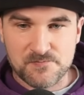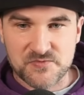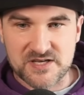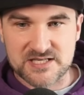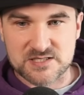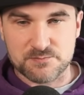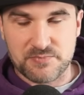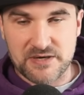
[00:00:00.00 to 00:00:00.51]

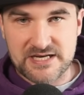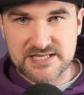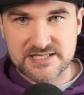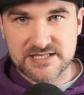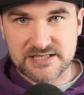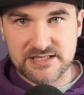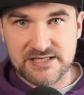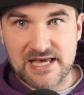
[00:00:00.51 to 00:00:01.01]
is
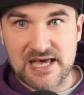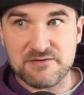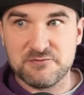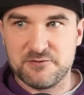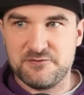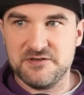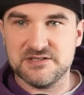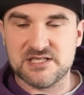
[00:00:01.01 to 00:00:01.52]
basically
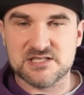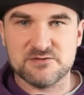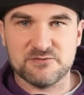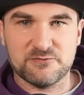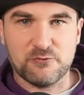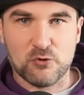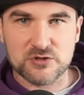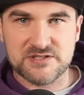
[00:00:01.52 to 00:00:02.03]
everything that's
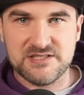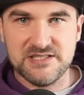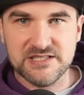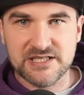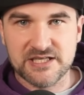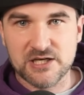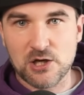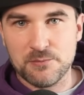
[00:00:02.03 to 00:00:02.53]
40
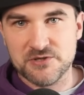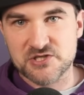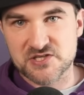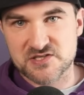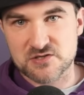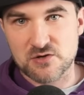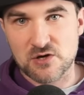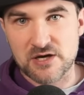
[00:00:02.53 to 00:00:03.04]

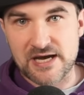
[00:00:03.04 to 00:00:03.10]
kilometers